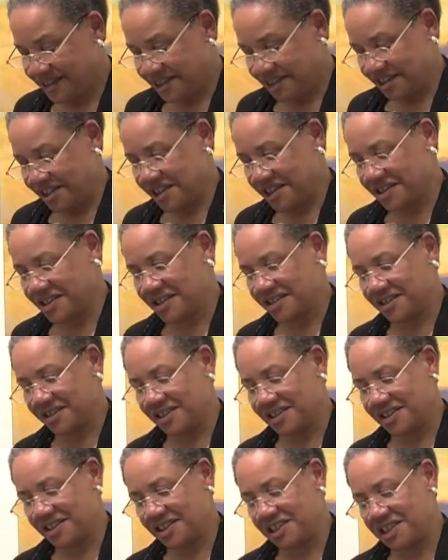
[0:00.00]
She cut
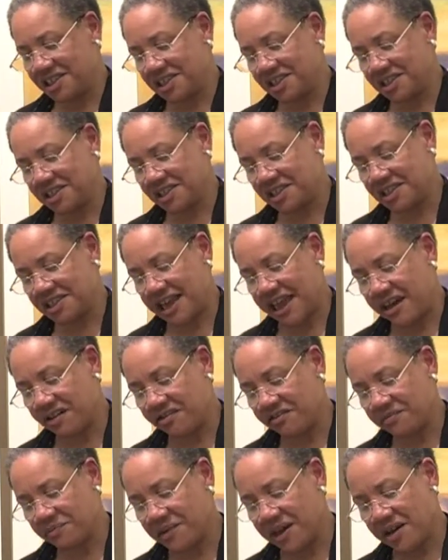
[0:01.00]
the stitches
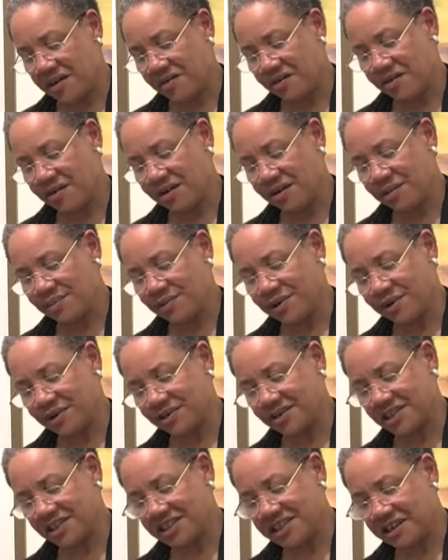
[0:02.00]
out of my arm
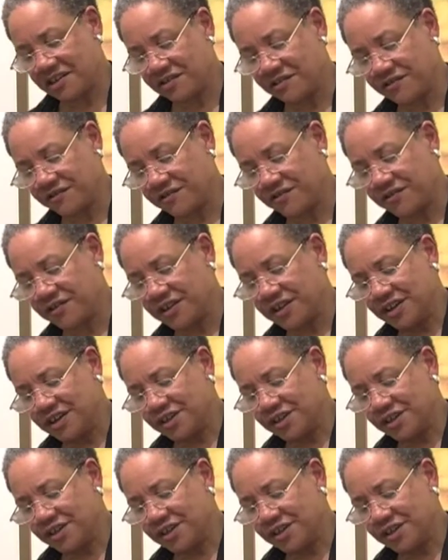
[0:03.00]
herself,